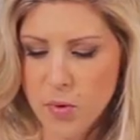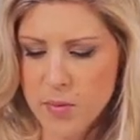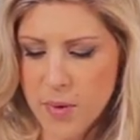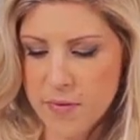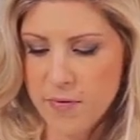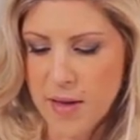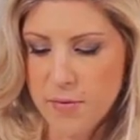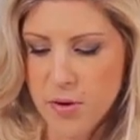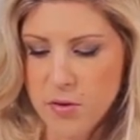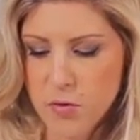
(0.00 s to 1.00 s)
one of my
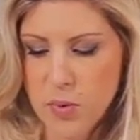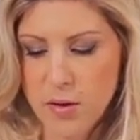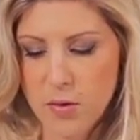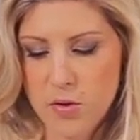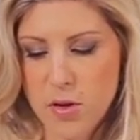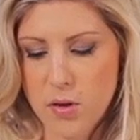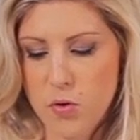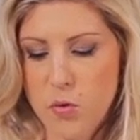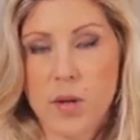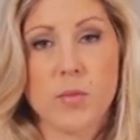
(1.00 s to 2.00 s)
favorite sweeteners to
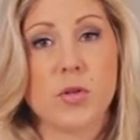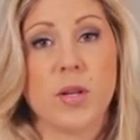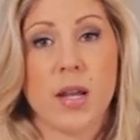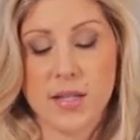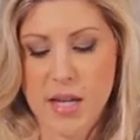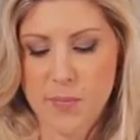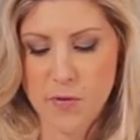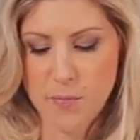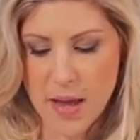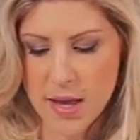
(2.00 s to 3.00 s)
use when I'm doing any type
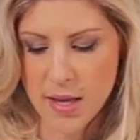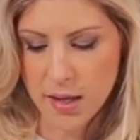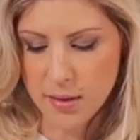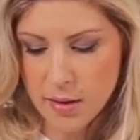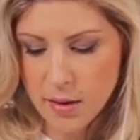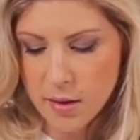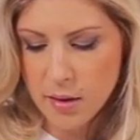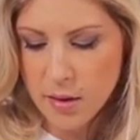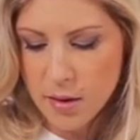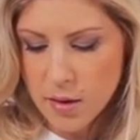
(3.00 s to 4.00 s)
of baking.
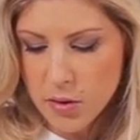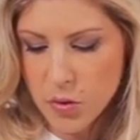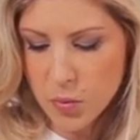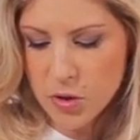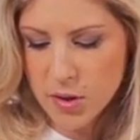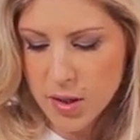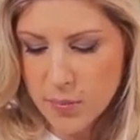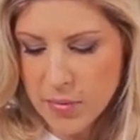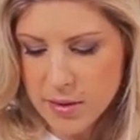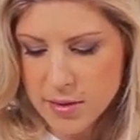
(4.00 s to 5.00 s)
So I'm just
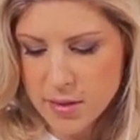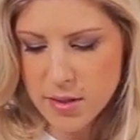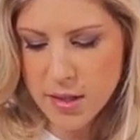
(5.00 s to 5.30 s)
gonna mix this